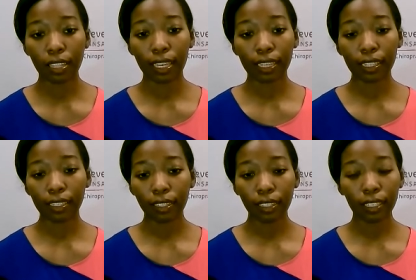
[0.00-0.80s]
that
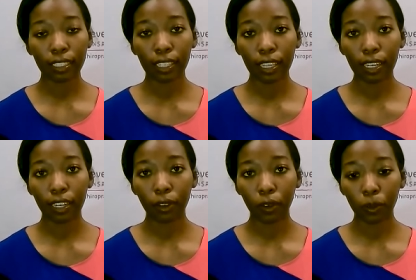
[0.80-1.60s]
isn't linked to any
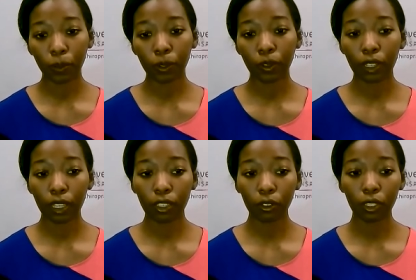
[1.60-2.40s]
notable
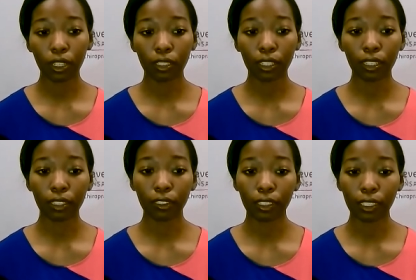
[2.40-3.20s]

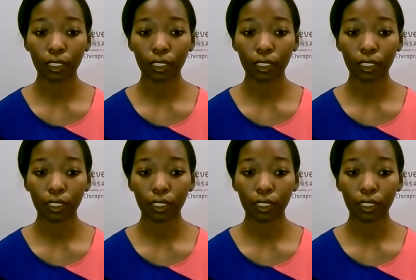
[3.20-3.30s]
intra-articular